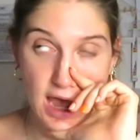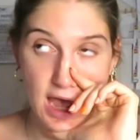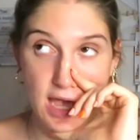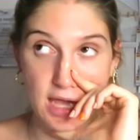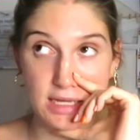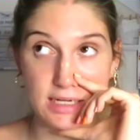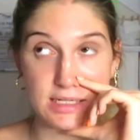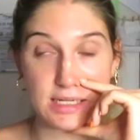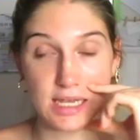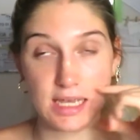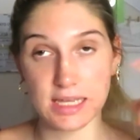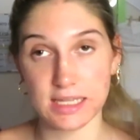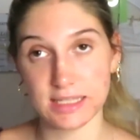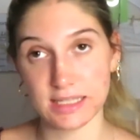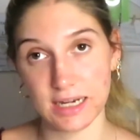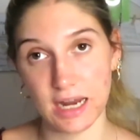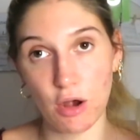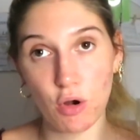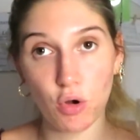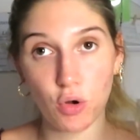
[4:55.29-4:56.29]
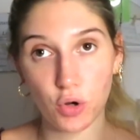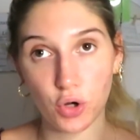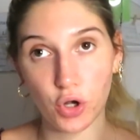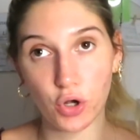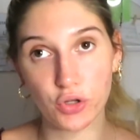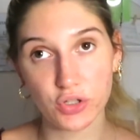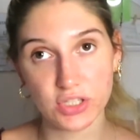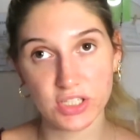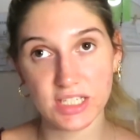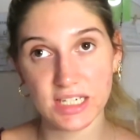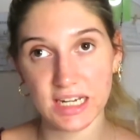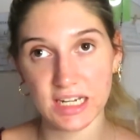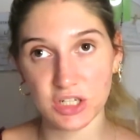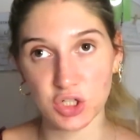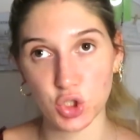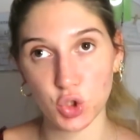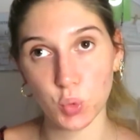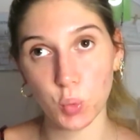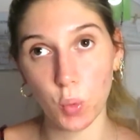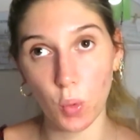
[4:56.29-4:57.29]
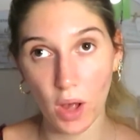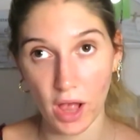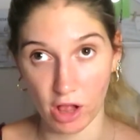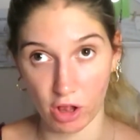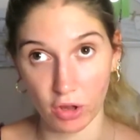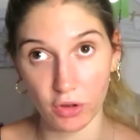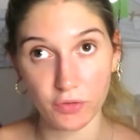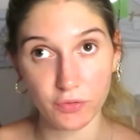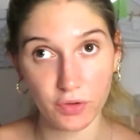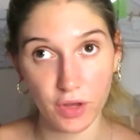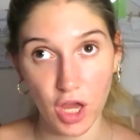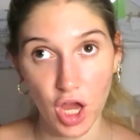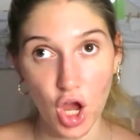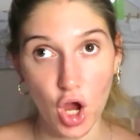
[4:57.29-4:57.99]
and is now costing 12